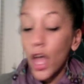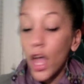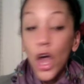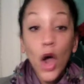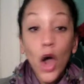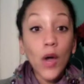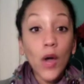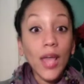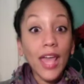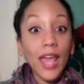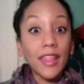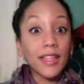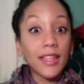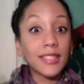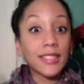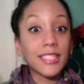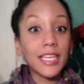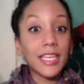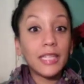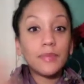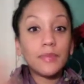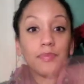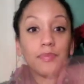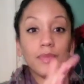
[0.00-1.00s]
Okay, that's
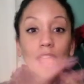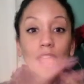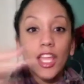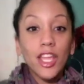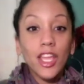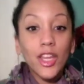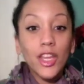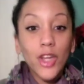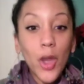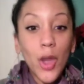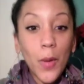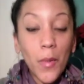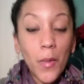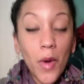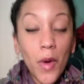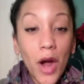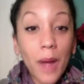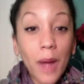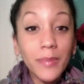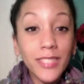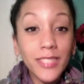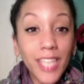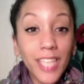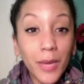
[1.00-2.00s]
it. No more.
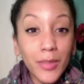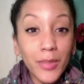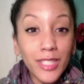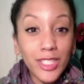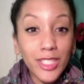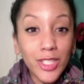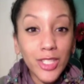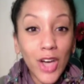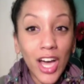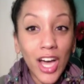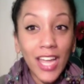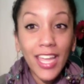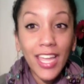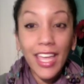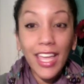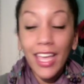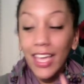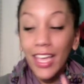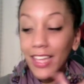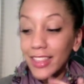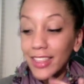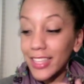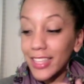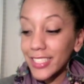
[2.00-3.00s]
I'm done with the talking.